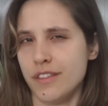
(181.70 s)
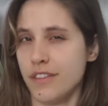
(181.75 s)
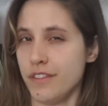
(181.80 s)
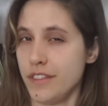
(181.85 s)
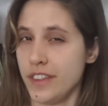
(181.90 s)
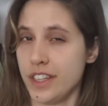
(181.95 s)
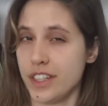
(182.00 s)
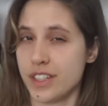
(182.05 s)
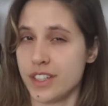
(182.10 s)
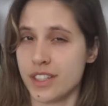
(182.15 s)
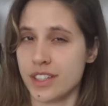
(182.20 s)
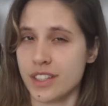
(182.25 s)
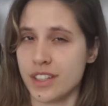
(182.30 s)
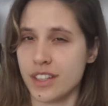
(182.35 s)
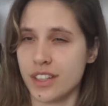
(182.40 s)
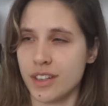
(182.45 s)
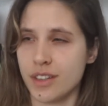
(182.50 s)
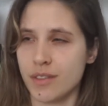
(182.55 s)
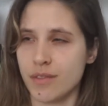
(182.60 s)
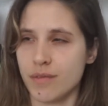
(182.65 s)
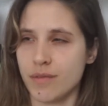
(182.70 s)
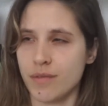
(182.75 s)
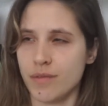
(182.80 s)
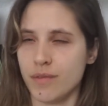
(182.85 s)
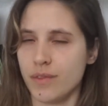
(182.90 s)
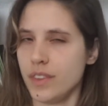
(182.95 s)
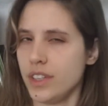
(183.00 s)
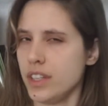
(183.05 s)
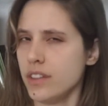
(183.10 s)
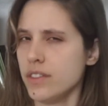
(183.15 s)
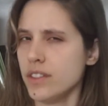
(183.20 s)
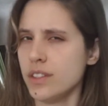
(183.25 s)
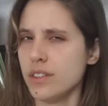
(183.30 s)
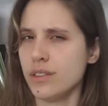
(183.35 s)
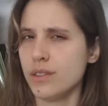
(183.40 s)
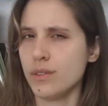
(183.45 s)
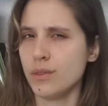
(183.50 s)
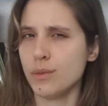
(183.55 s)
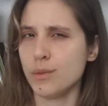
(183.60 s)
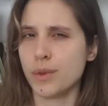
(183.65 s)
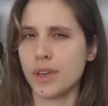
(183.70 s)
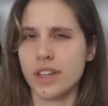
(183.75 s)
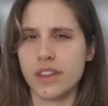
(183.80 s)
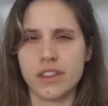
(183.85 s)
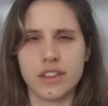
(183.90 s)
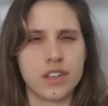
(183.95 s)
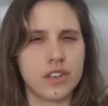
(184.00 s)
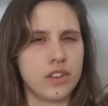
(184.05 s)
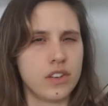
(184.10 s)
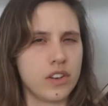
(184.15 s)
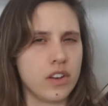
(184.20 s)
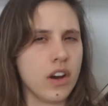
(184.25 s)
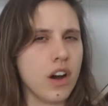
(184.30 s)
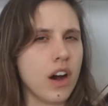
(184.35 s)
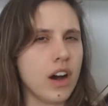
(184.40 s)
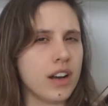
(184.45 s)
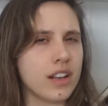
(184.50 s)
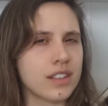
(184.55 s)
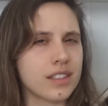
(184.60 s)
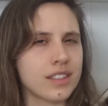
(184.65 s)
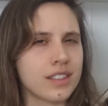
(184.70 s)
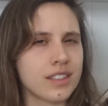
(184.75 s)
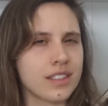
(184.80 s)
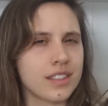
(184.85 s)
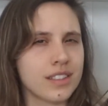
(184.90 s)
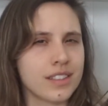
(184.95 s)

fish, even when they're not.